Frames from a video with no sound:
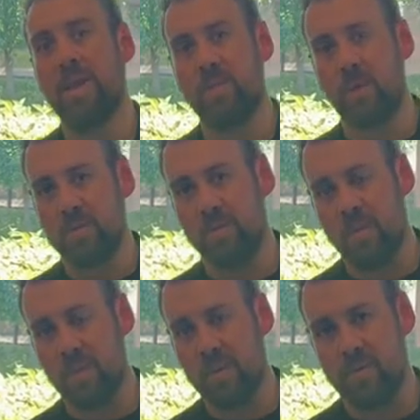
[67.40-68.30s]
the muscle
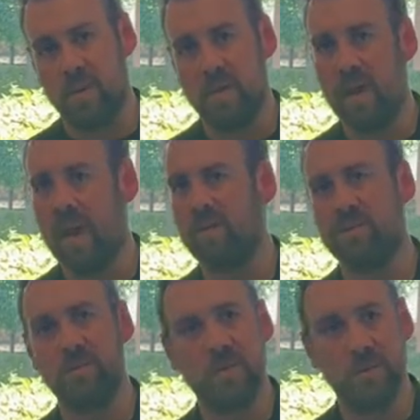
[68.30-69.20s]
fibers, right?
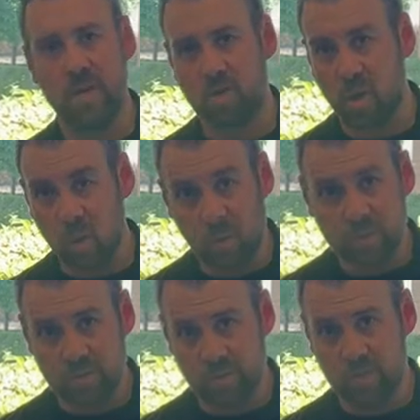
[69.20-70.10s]
Obviously, massage
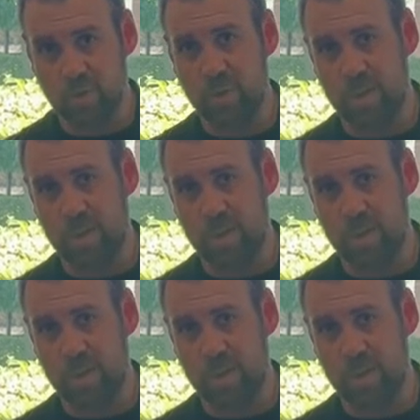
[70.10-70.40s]
always feels good